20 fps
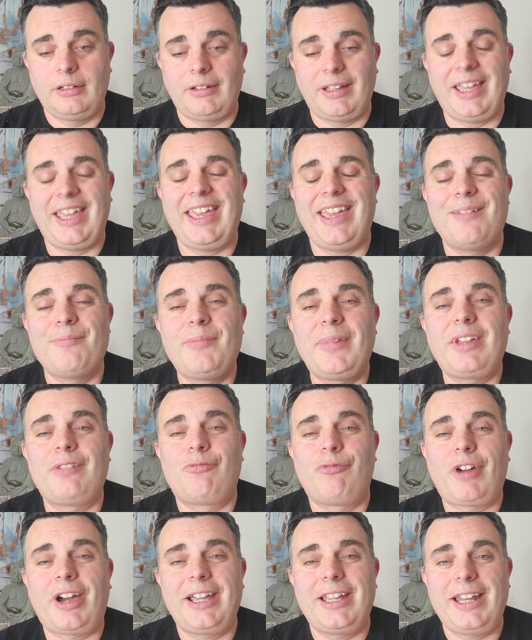It hit me
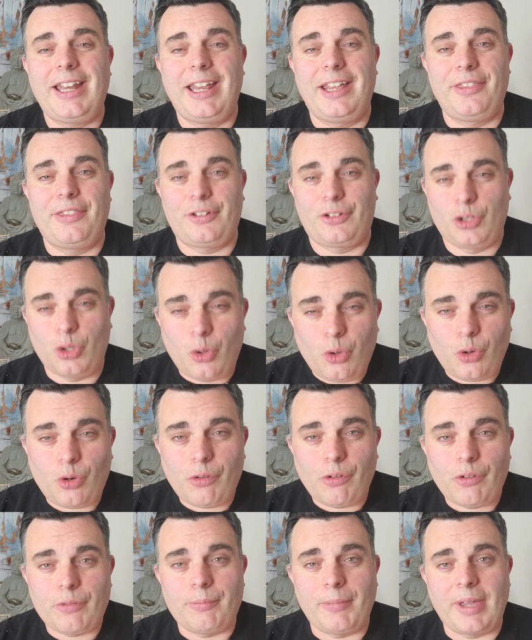right in the
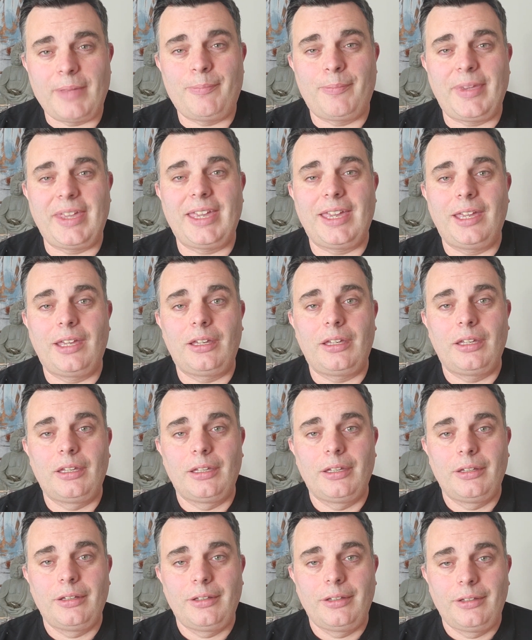core of my being.
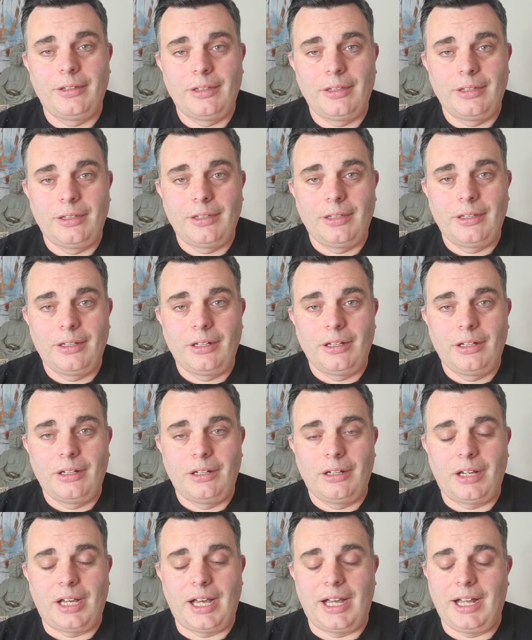
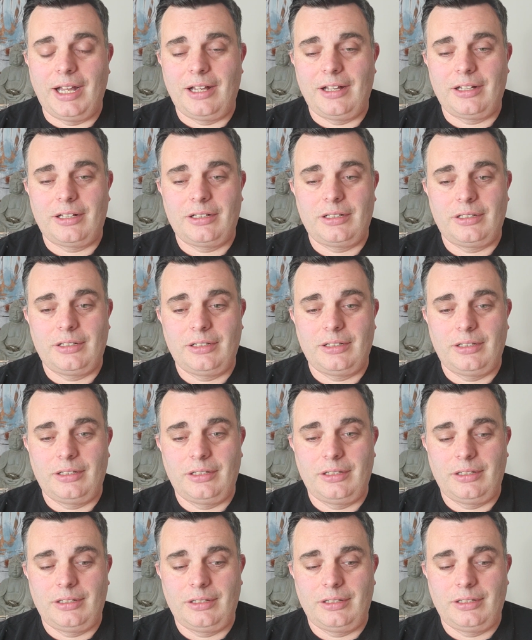I
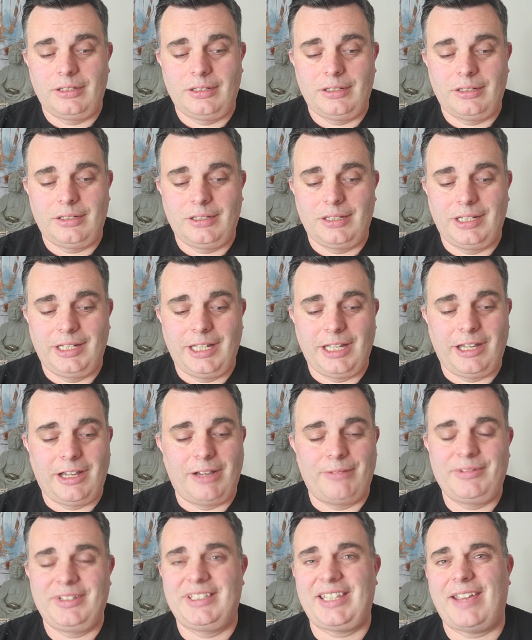
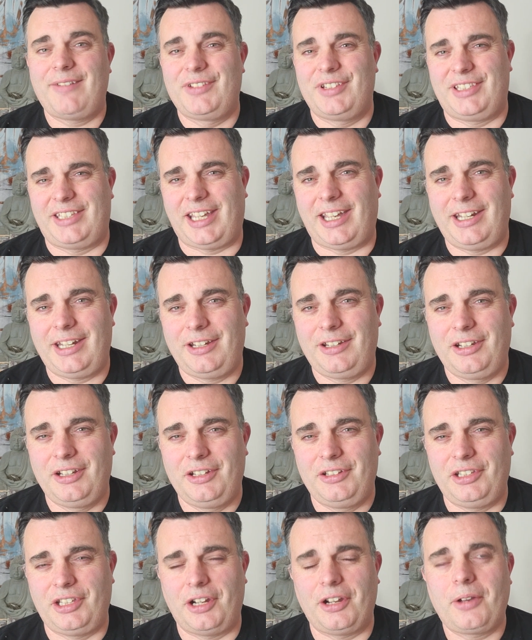was devastated,
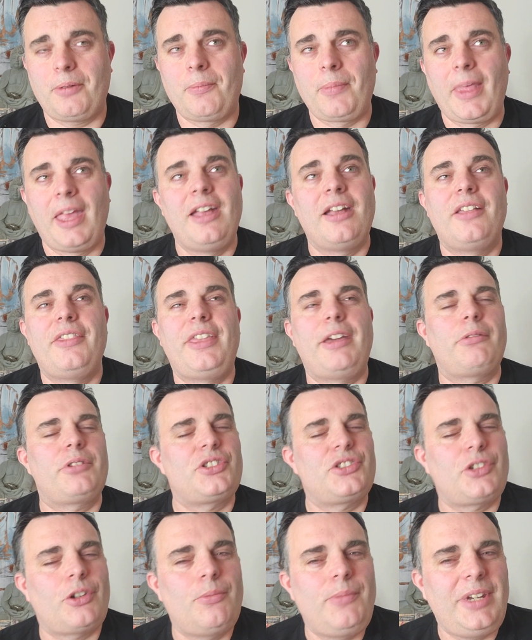you know, and there were
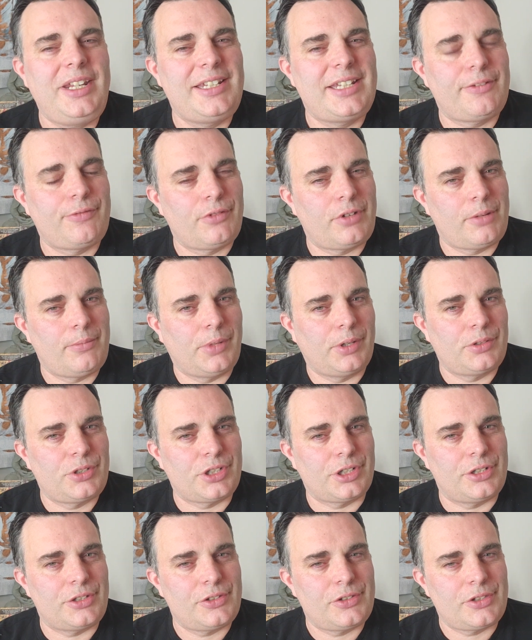so many different
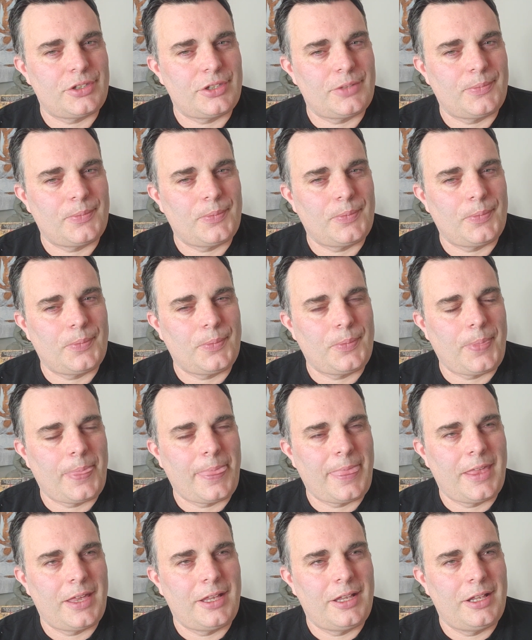emotions.
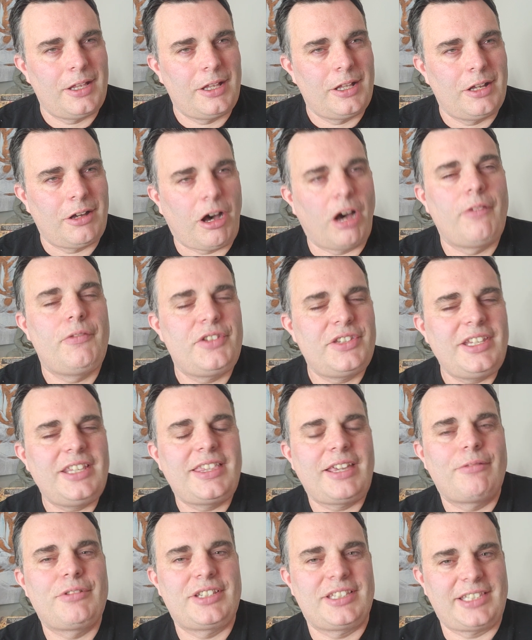Obviously,
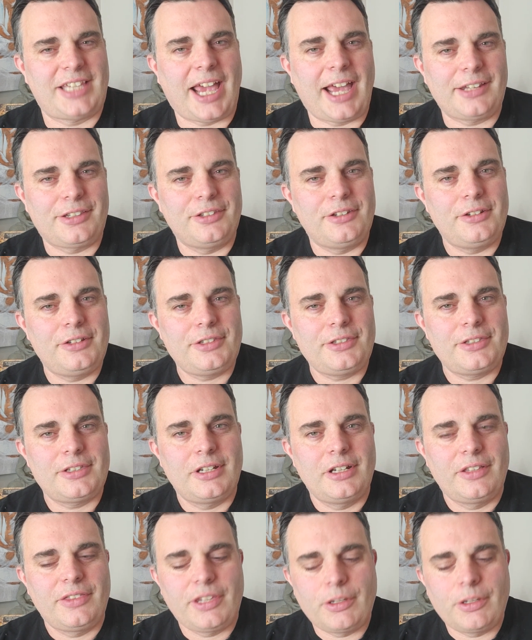there was sadness.